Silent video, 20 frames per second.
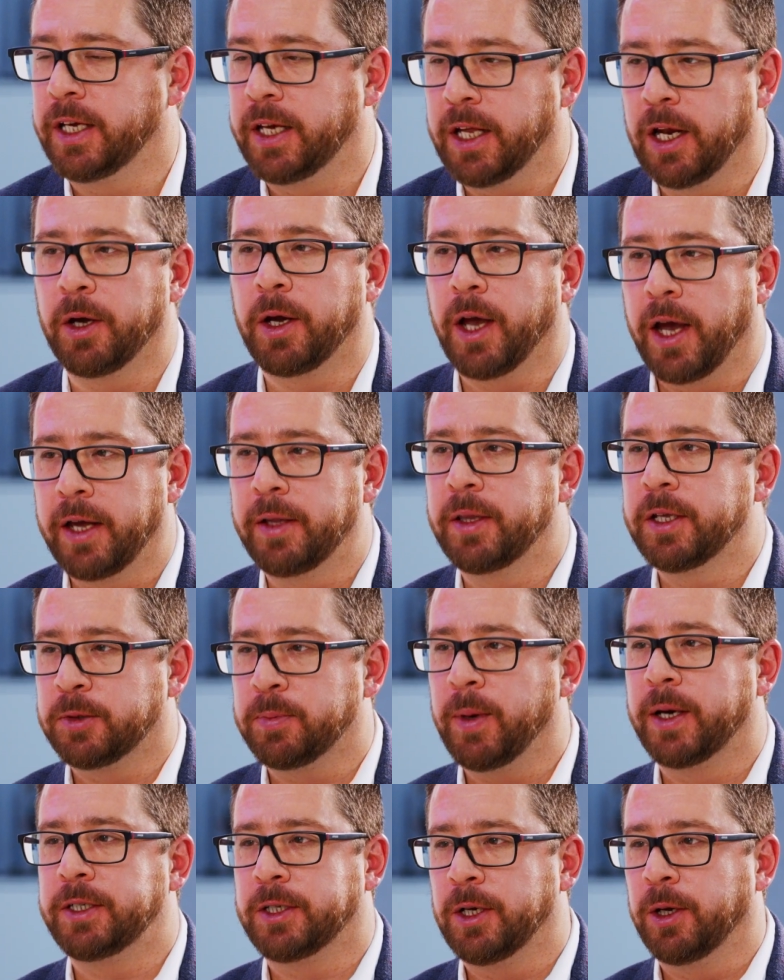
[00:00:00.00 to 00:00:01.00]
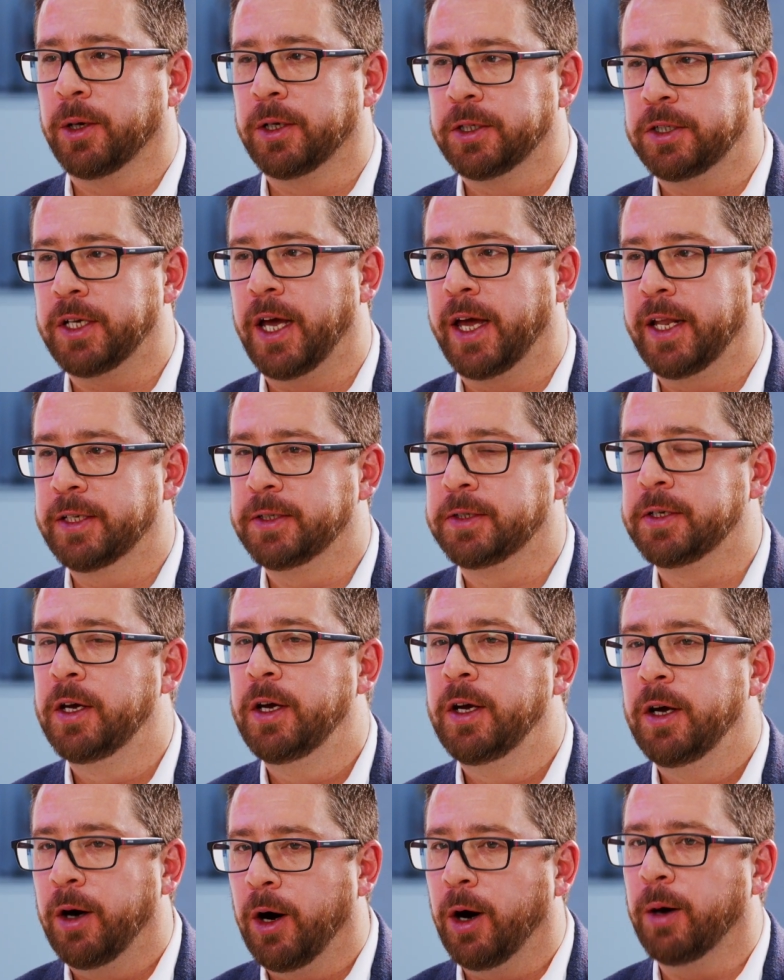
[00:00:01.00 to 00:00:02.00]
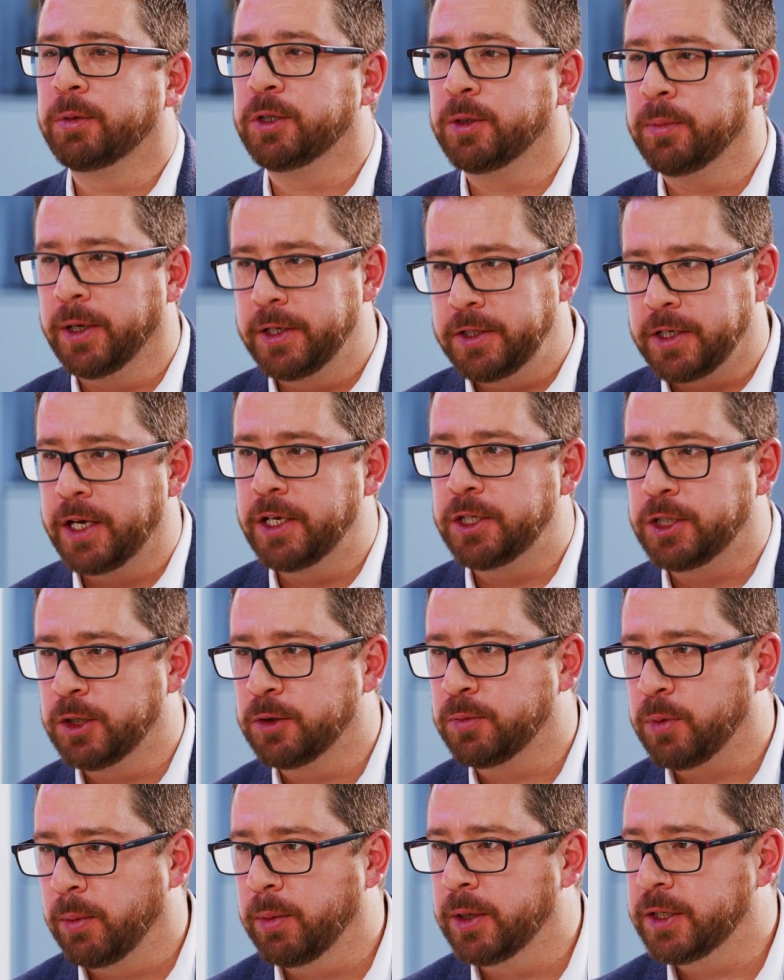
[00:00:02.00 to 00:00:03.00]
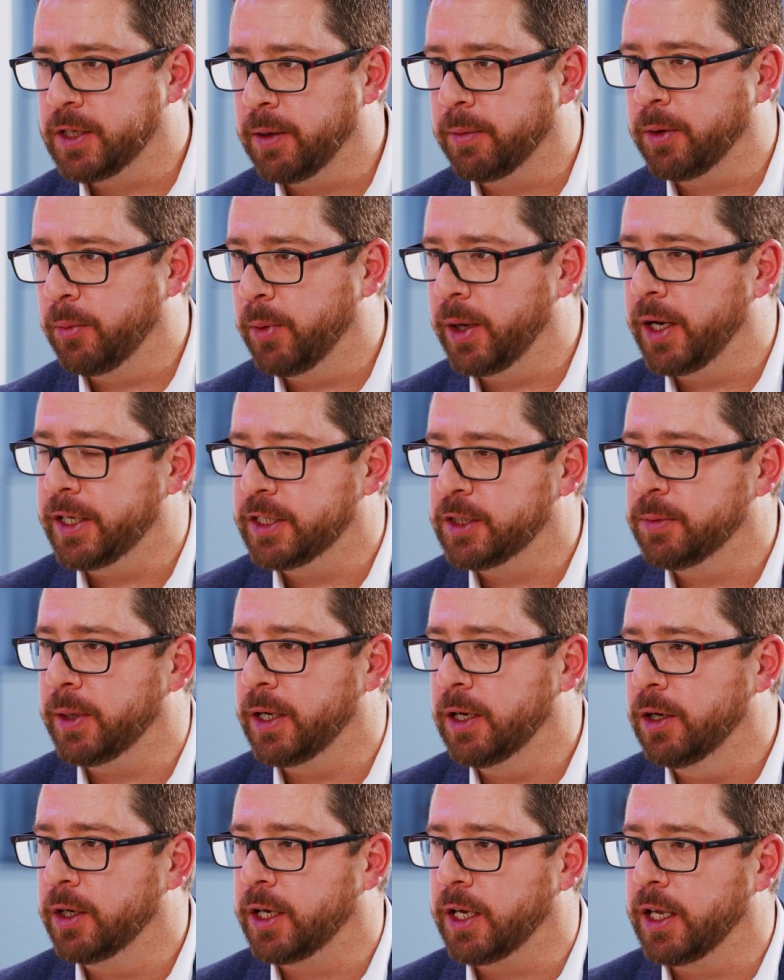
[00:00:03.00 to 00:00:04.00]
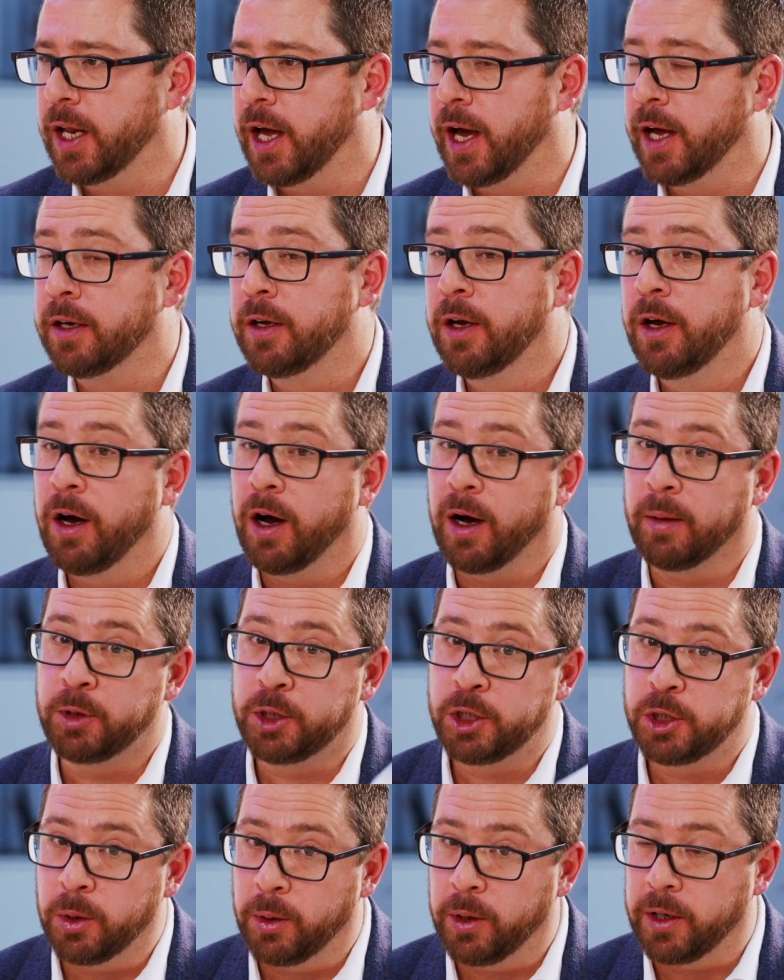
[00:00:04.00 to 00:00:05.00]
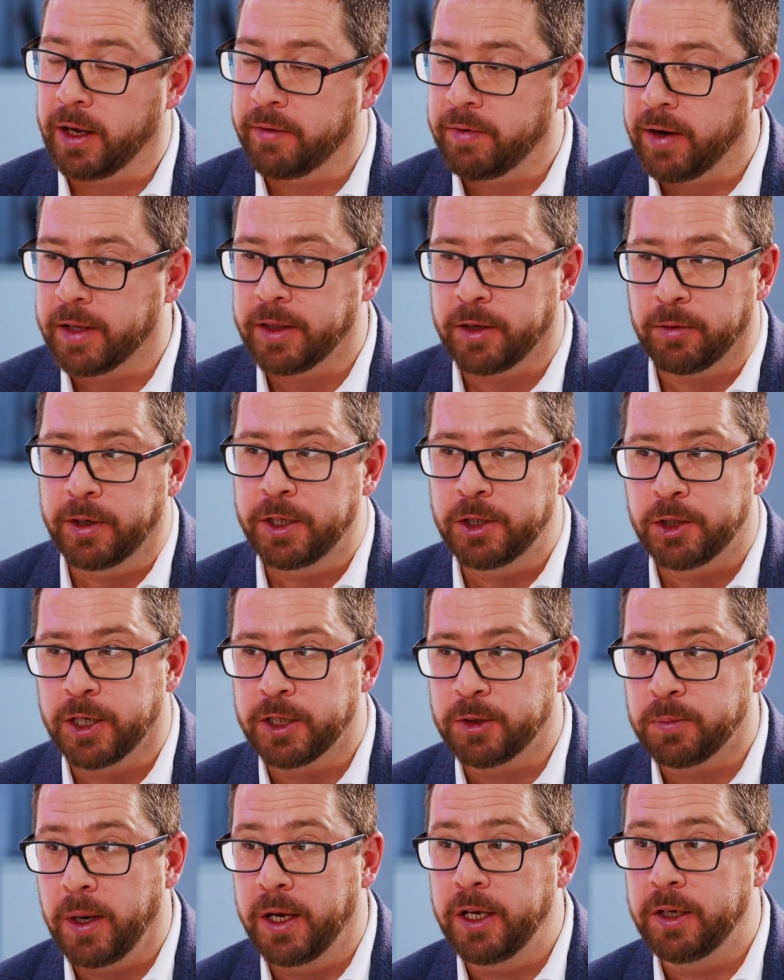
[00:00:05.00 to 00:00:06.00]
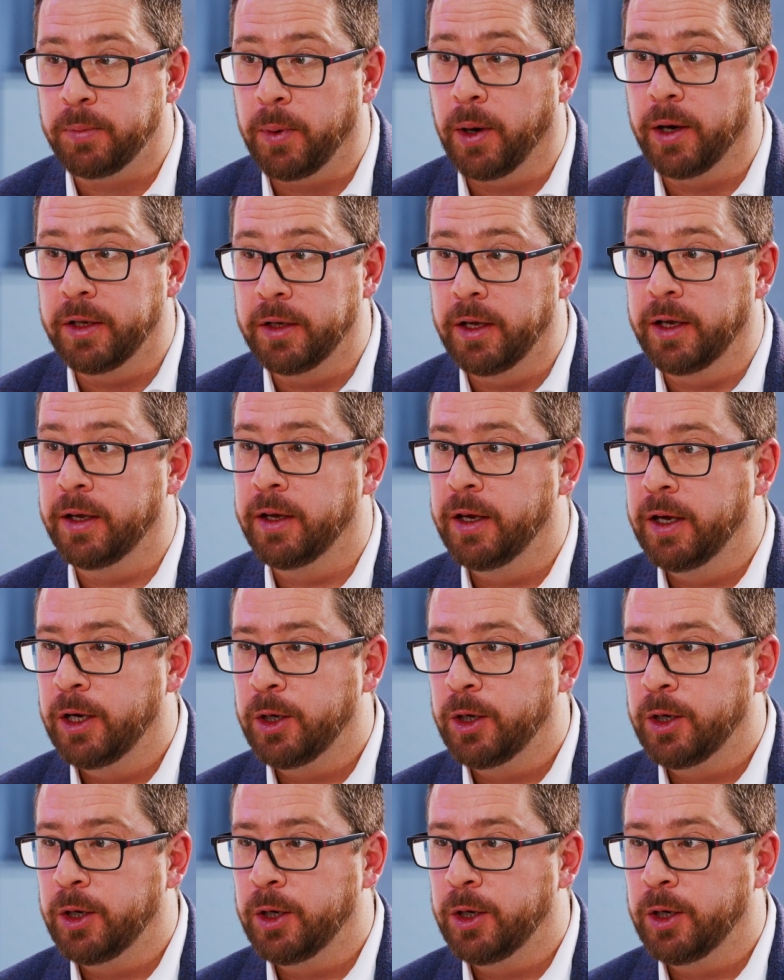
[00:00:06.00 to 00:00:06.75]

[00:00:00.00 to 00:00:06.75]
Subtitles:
thinking, okay, this makes a lot of sense. Optimization is probably something we need to be looking at. I'm sure they've had their interest piqued by the